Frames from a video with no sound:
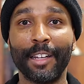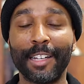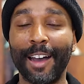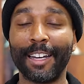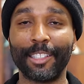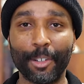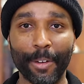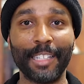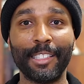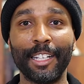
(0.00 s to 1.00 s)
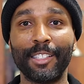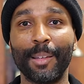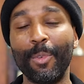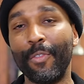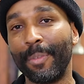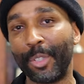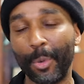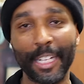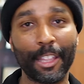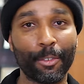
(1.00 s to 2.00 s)
God has graced us to move from
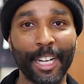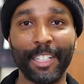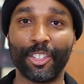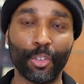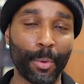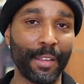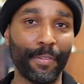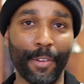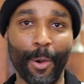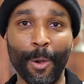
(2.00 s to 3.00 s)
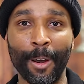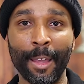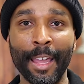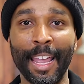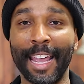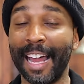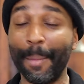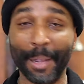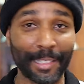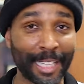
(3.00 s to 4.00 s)
23 to 24, and
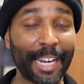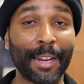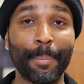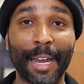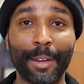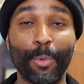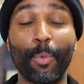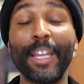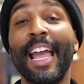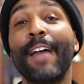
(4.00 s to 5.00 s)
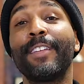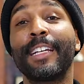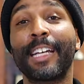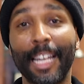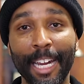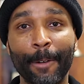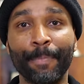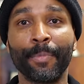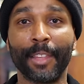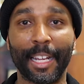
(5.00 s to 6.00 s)
I'm excited about it. We have declared
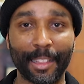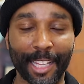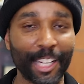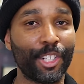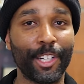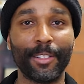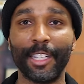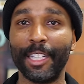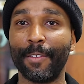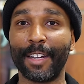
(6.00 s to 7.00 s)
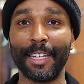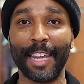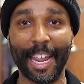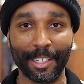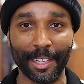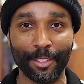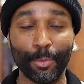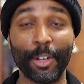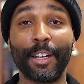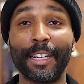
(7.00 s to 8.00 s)
that this year is the year of connections.
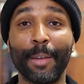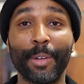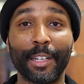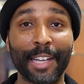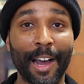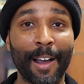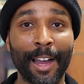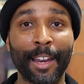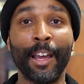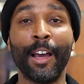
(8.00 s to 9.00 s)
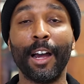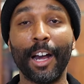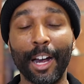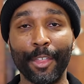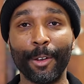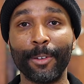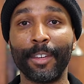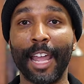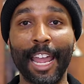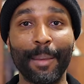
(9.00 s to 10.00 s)
We're going to connect with God,
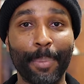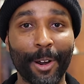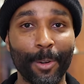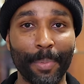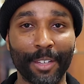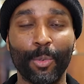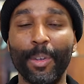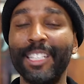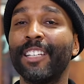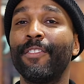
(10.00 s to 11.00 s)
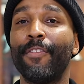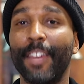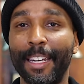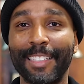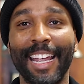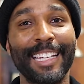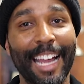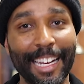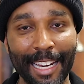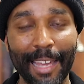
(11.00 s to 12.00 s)
others, and purpose. We just finished a
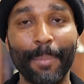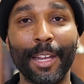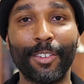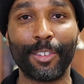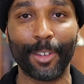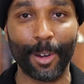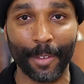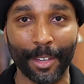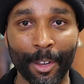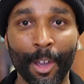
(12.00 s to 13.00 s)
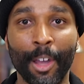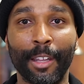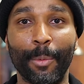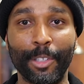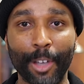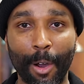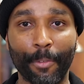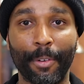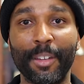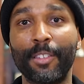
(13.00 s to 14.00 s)
dynamic service that we
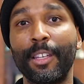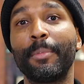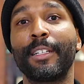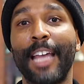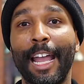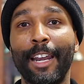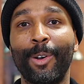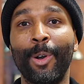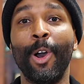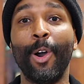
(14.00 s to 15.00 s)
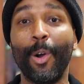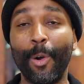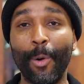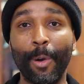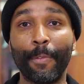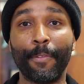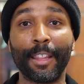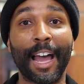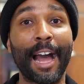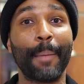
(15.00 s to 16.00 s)
talked from the subject title, or for
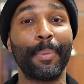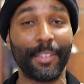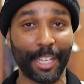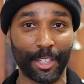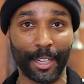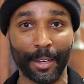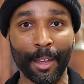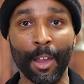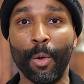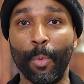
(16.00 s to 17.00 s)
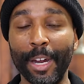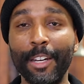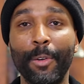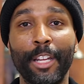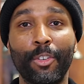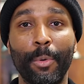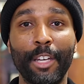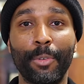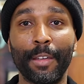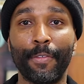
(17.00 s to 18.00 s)
the opposition. We know that
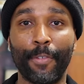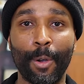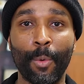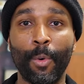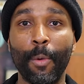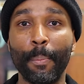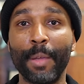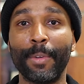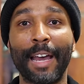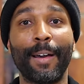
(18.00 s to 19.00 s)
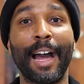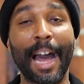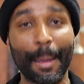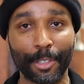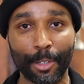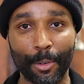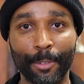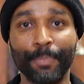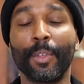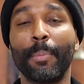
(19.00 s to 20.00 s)
2024 won't be without
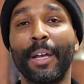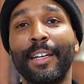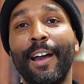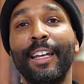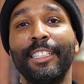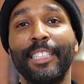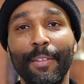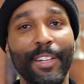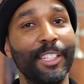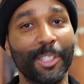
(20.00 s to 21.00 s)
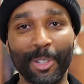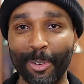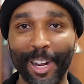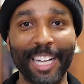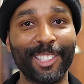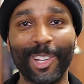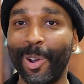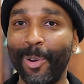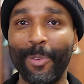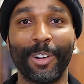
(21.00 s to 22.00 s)
obstacles, but God has given us the grace to
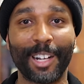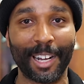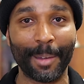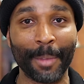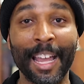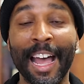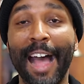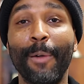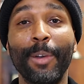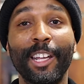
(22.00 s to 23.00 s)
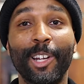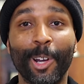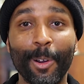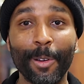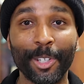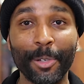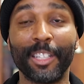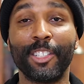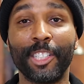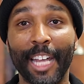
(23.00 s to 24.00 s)
overcome. I want to encourage you
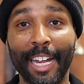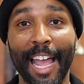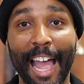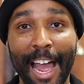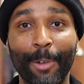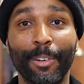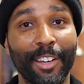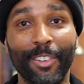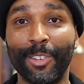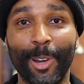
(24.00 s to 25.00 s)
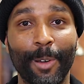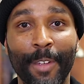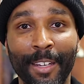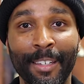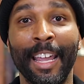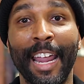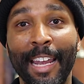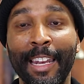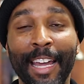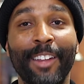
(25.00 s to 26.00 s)
to check out this service
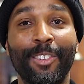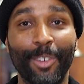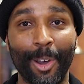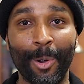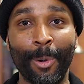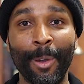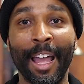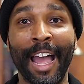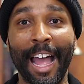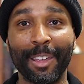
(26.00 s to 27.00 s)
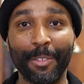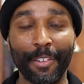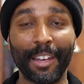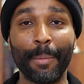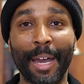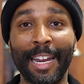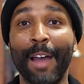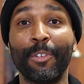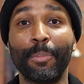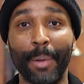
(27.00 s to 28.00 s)
and let us know how you feel about it,
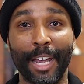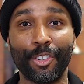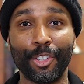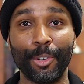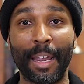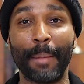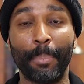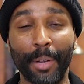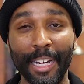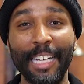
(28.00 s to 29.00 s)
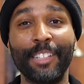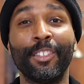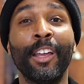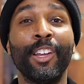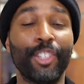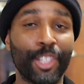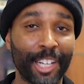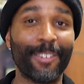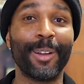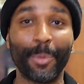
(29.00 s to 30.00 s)
how it's blessed you, and please
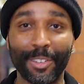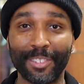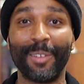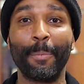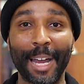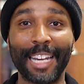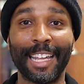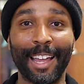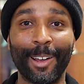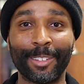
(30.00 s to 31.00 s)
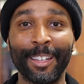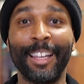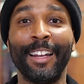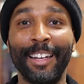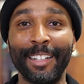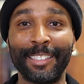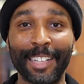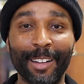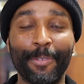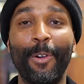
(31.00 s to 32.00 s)
share it with somebody else. Listen,
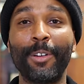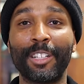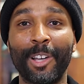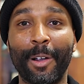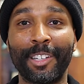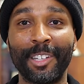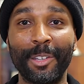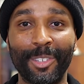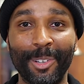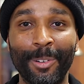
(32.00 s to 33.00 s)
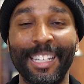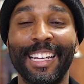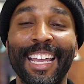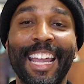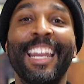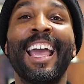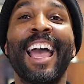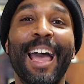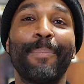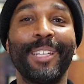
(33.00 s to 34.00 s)
I look forward to talking to you soon. And again,
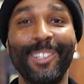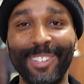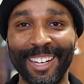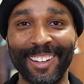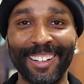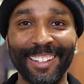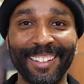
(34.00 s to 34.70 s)
Happy New Year.